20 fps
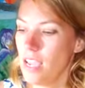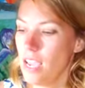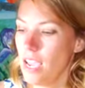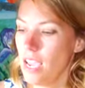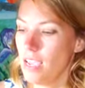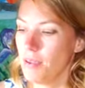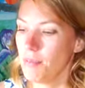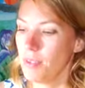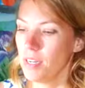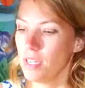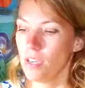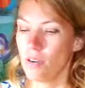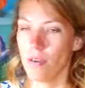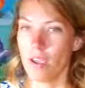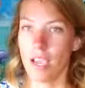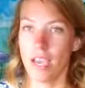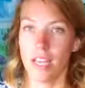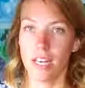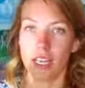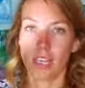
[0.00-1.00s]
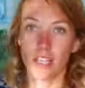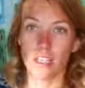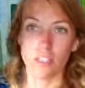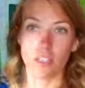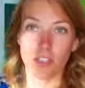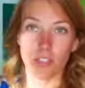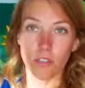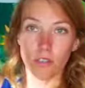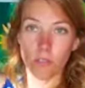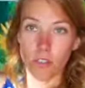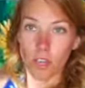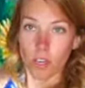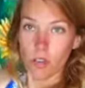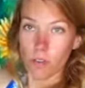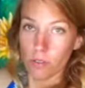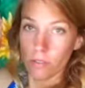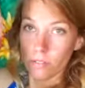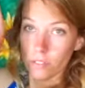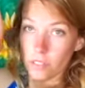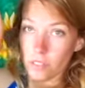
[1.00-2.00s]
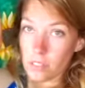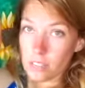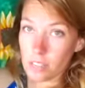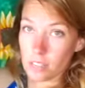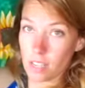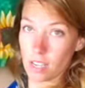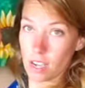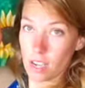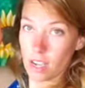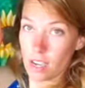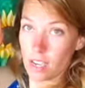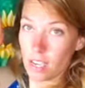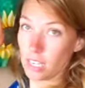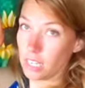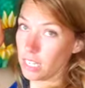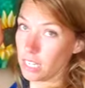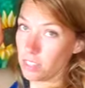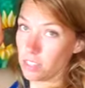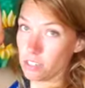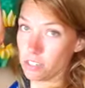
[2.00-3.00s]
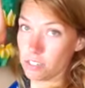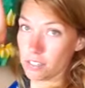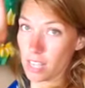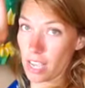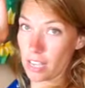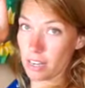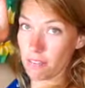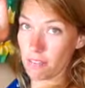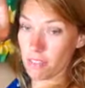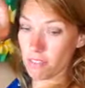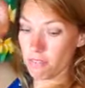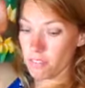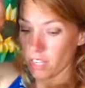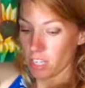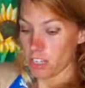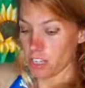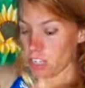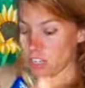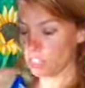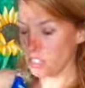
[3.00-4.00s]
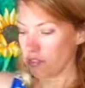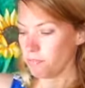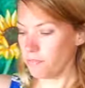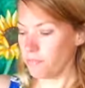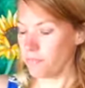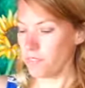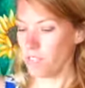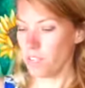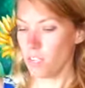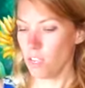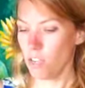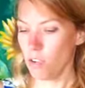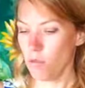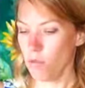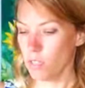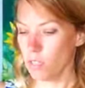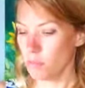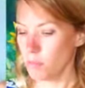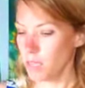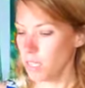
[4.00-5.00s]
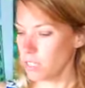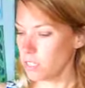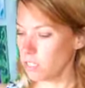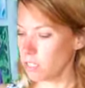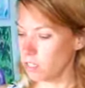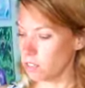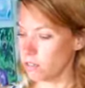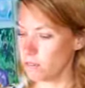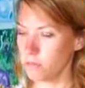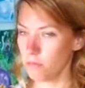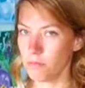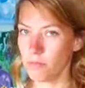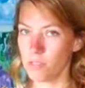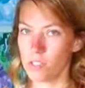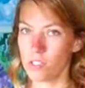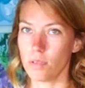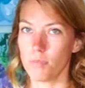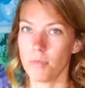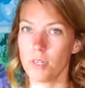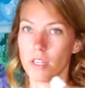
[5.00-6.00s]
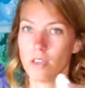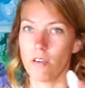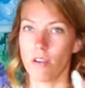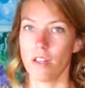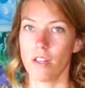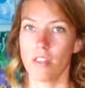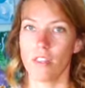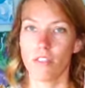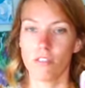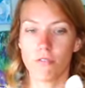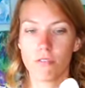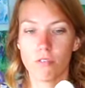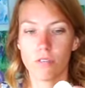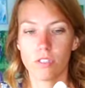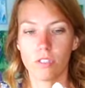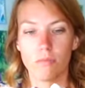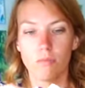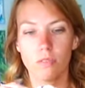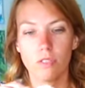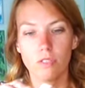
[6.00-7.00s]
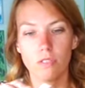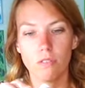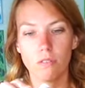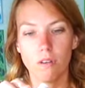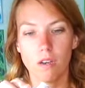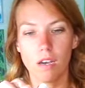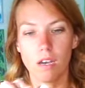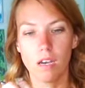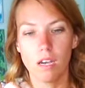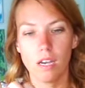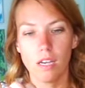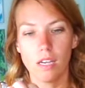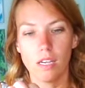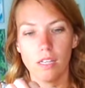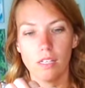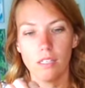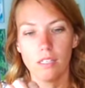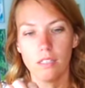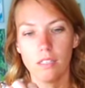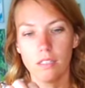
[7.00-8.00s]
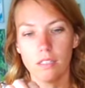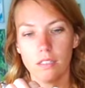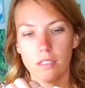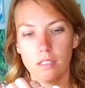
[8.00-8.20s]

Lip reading: I'm going to go ahead and glue those on either side of the fish with my glue. So I'm going to go ahead and throw some glue on